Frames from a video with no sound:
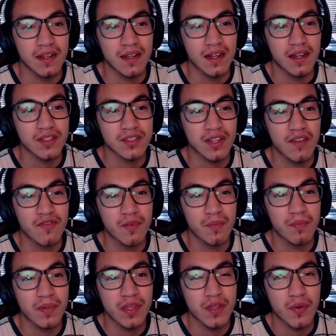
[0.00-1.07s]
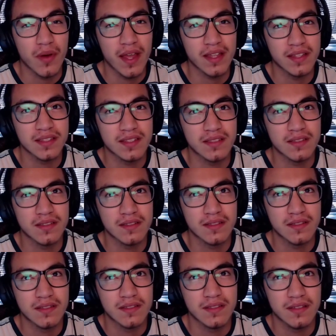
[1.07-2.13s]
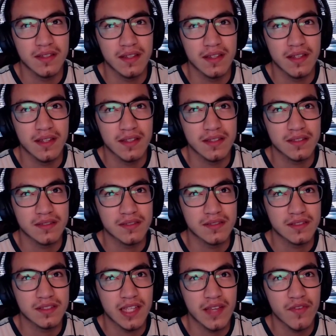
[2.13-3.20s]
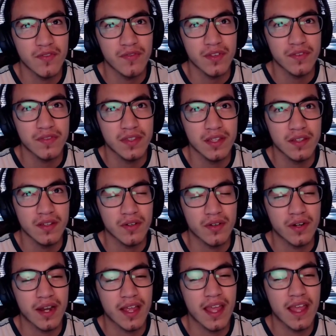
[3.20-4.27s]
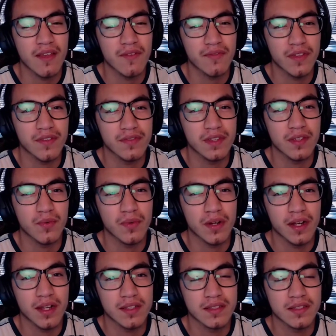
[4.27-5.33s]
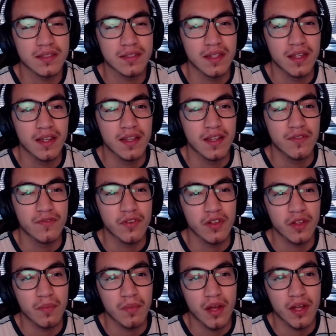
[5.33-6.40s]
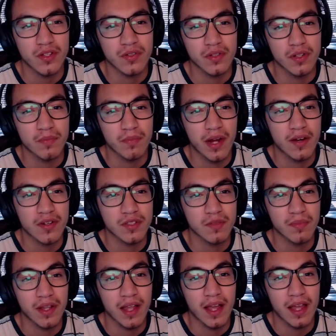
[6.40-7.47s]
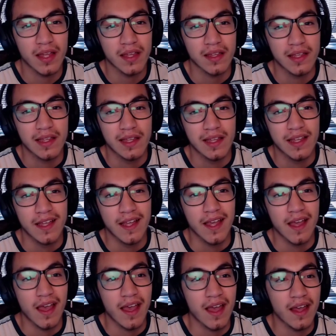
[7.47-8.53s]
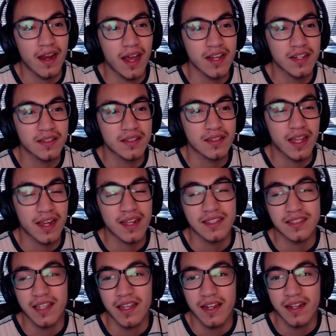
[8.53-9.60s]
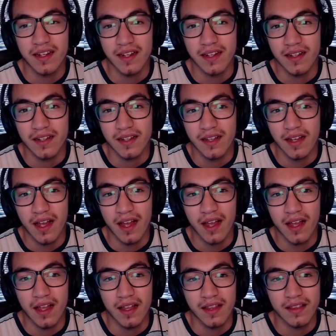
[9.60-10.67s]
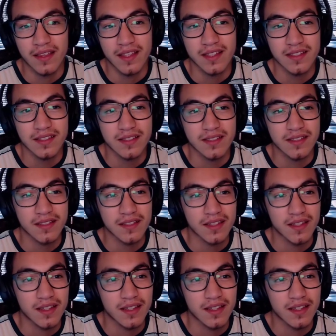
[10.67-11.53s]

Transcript: I also have a Be Quiet 750 or 850 watts fully modular power supply. And like I said, this